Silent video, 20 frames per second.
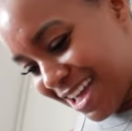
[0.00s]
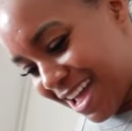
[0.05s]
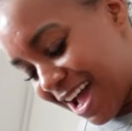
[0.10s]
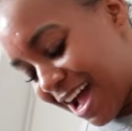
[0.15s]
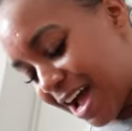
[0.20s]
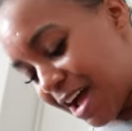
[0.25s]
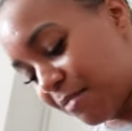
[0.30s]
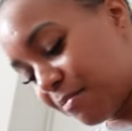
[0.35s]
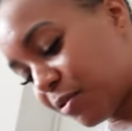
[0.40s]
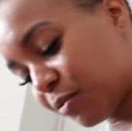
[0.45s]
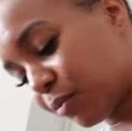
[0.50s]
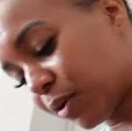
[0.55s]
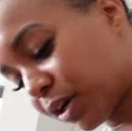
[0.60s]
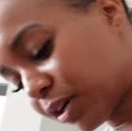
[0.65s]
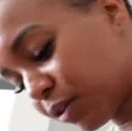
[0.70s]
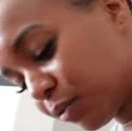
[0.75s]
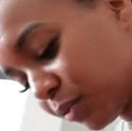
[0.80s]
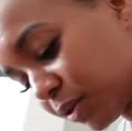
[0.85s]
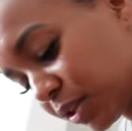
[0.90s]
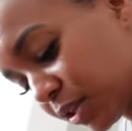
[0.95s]
I've been
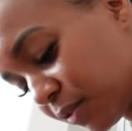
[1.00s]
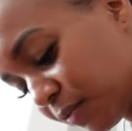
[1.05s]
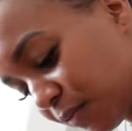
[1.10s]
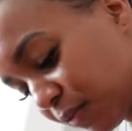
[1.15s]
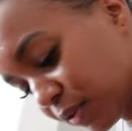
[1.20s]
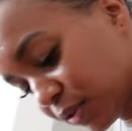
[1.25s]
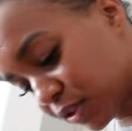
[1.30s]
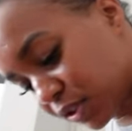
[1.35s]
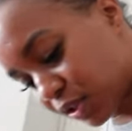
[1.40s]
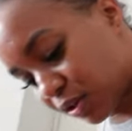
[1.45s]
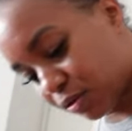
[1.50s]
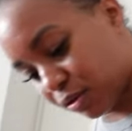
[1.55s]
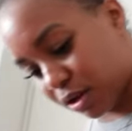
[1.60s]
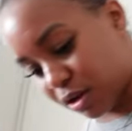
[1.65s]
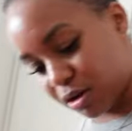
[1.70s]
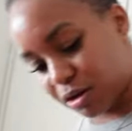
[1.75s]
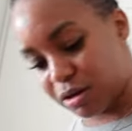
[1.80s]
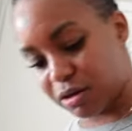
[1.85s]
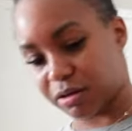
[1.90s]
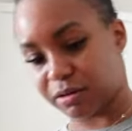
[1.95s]
working with them for so
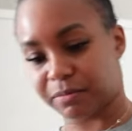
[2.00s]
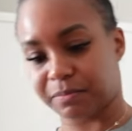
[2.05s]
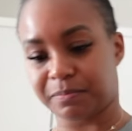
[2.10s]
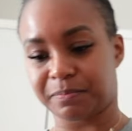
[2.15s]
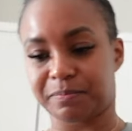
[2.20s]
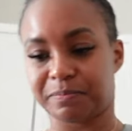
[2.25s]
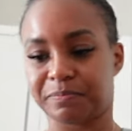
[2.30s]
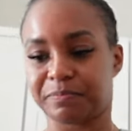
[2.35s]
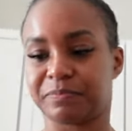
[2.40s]
long.